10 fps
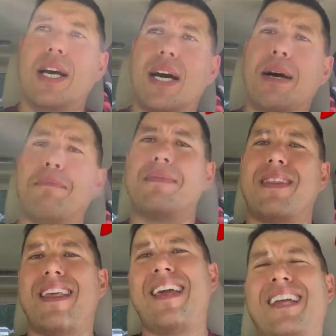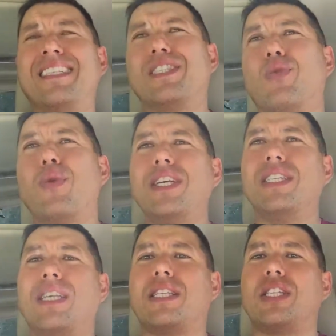Um, and the
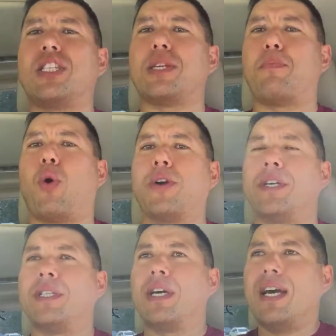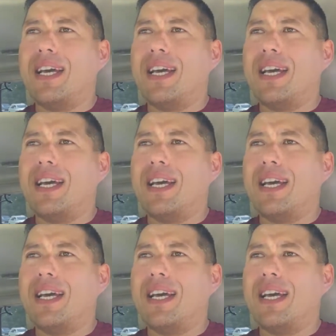reason that this is important